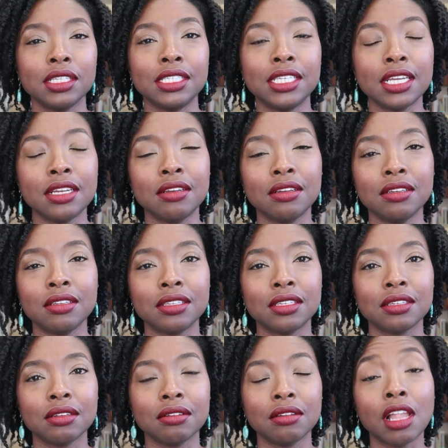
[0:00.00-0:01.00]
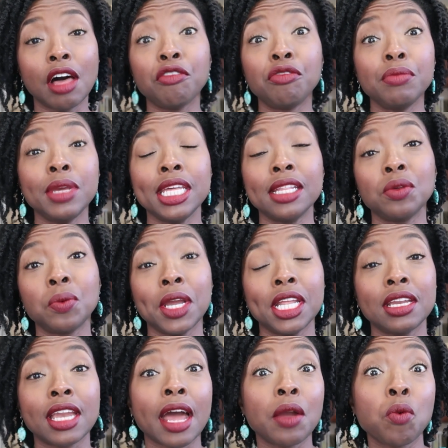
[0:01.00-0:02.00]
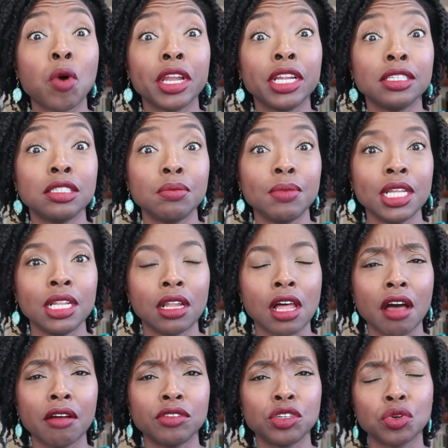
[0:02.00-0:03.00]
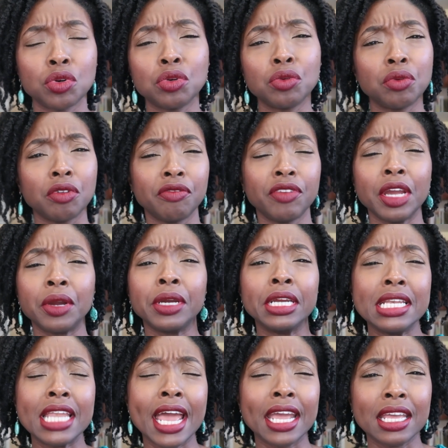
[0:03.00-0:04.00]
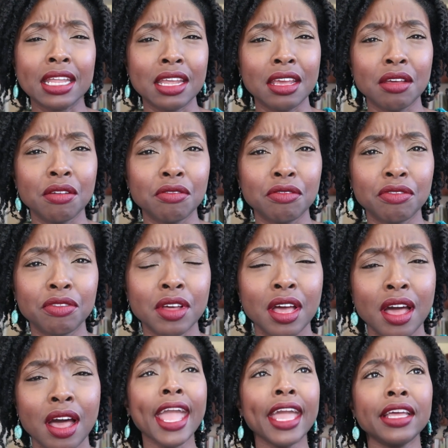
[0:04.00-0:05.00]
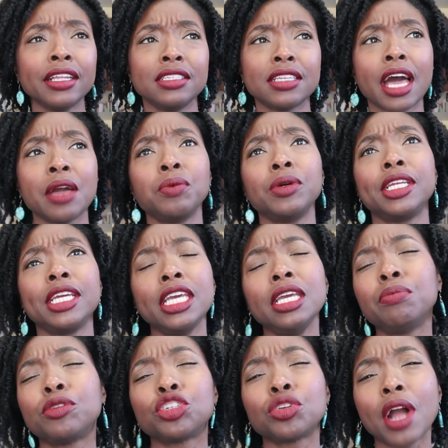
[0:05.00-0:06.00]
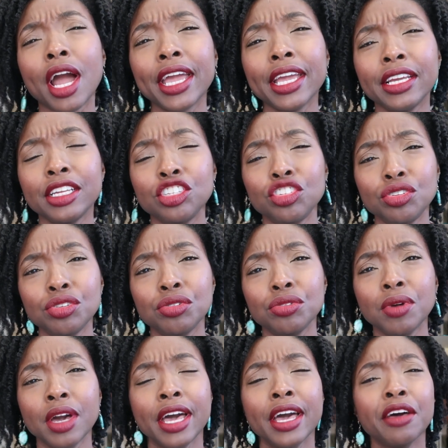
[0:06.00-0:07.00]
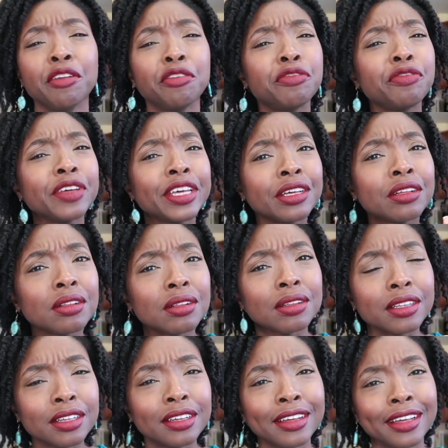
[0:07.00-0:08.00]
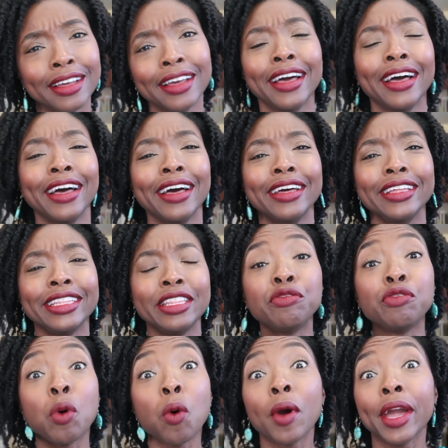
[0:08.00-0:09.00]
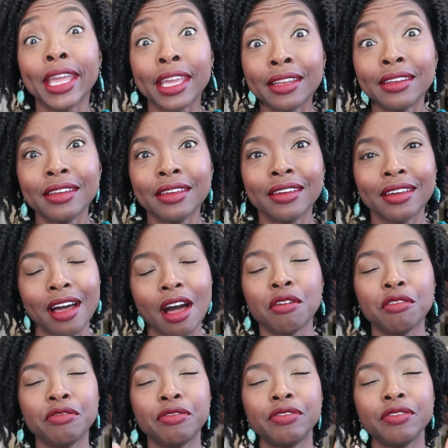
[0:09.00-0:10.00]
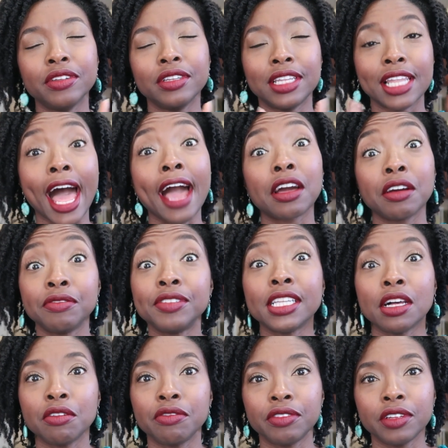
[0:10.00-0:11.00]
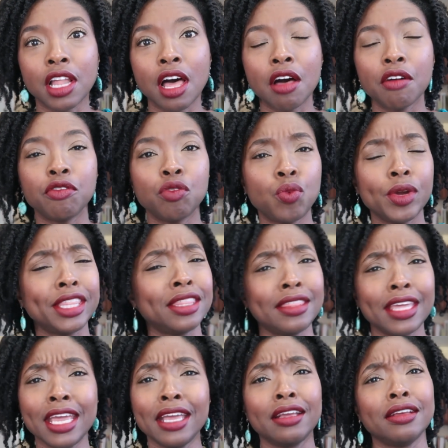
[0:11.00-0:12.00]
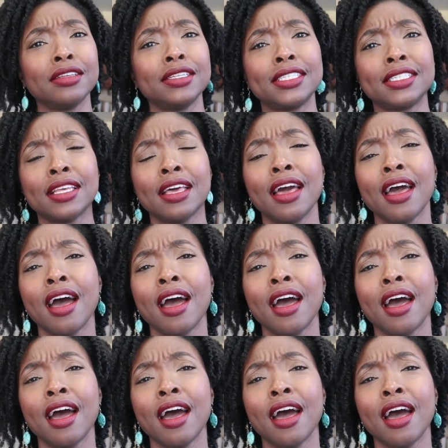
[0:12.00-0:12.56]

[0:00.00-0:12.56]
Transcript: didn't love me the way that I wanted to be loved, or who were very negative. And I would keep trying to fill the void of lack of self-love with things.